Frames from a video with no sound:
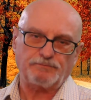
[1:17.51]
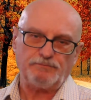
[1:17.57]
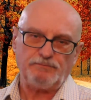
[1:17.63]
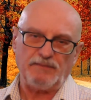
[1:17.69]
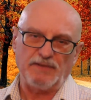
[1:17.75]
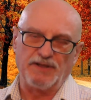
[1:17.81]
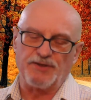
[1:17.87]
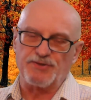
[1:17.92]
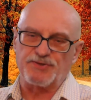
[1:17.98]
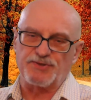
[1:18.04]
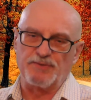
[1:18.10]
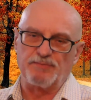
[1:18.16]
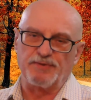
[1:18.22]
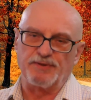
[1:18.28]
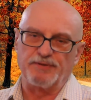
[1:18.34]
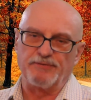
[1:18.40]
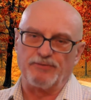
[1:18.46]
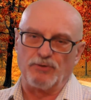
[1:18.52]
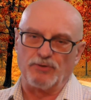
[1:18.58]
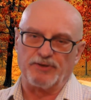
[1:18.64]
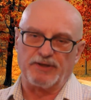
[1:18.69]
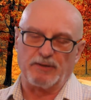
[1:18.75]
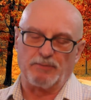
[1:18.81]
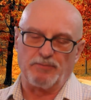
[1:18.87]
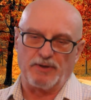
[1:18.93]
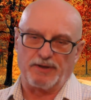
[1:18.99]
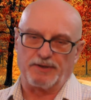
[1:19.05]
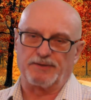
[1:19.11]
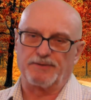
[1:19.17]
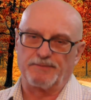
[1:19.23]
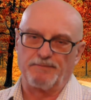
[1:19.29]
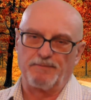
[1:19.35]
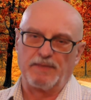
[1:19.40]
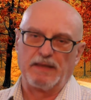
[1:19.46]
It's simply falling apart.
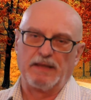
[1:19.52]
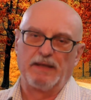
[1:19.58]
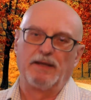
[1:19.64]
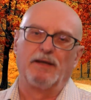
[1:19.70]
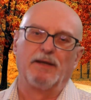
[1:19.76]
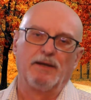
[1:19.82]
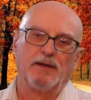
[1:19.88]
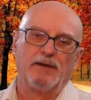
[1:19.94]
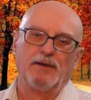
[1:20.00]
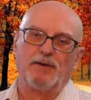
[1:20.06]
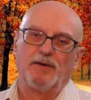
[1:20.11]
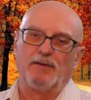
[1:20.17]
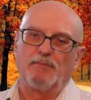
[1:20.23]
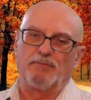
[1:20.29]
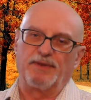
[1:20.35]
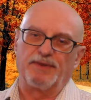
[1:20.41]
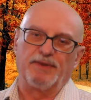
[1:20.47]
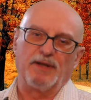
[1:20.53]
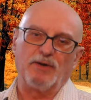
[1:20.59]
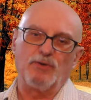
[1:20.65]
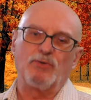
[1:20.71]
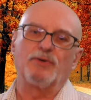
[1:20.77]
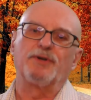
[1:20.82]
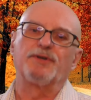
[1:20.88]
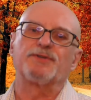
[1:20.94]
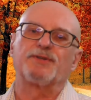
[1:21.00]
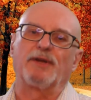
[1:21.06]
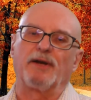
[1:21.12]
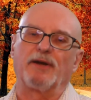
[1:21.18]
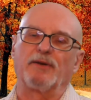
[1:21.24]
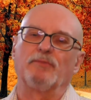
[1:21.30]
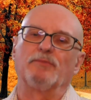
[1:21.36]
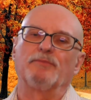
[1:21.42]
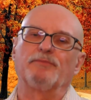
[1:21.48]
But now it's
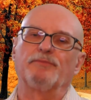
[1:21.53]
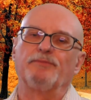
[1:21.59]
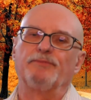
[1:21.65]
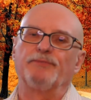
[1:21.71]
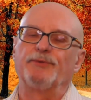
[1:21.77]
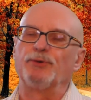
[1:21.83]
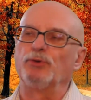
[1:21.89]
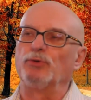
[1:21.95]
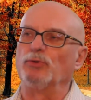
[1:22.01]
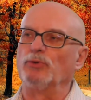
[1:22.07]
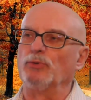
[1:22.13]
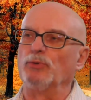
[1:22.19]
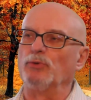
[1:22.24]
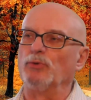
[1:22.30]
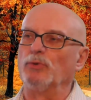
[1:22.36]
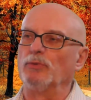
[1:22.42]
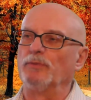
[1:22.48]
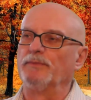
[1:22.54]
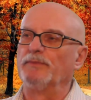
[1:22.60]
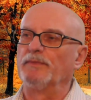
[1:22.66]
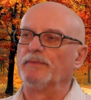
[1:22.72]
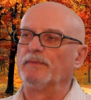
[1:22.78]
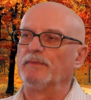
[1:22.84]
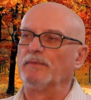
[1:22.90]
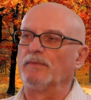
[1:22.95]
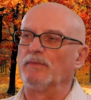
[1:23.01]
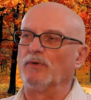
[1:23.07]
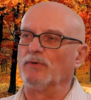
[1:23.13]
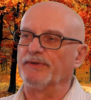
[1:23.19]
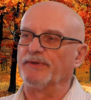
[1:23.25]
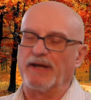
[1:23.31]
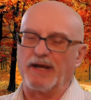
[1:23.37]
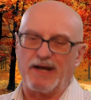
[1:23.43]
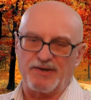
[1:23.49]
time to, on
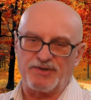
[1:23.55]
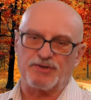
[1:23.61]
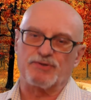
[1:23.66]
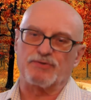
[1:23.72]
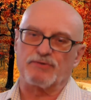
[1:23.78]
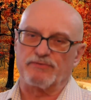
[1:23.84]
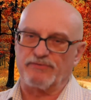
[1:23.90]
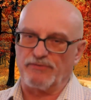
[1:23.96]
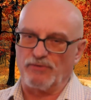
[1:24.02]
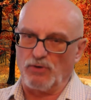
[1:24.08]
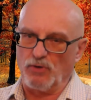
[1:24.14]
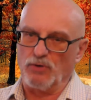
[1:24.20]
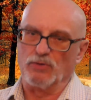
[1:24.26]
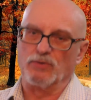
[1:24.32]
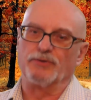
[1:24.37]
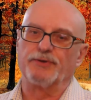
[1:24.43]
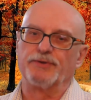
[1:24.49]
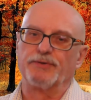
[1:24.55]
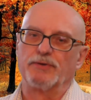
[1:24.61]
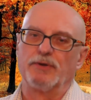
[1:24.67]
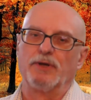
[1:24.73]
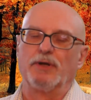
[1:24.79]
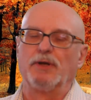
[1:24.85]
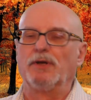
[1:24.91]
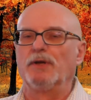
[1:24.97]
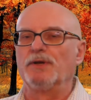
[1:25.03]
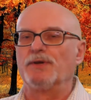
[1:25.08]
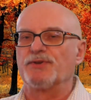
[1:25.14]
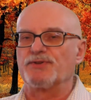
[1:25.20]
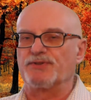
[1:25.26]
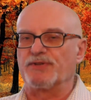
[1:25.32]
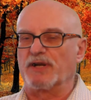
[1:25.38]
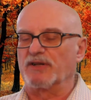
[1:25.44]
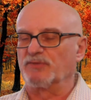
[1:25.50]
the ashes of old,
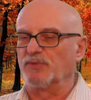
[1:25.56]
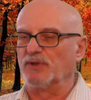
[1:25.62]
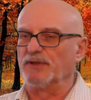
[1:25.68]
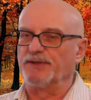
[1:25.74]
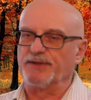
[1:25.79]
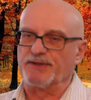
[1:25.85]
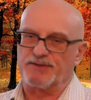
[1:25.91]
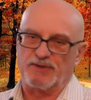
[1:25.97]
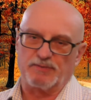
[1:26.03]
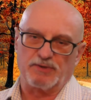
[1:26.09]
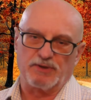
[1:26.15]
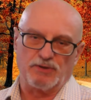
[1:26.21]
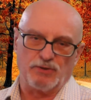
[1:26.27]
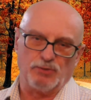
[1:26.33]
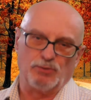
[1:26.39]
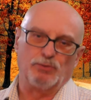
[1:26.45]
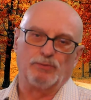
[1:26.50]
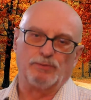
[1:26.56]
start building something new.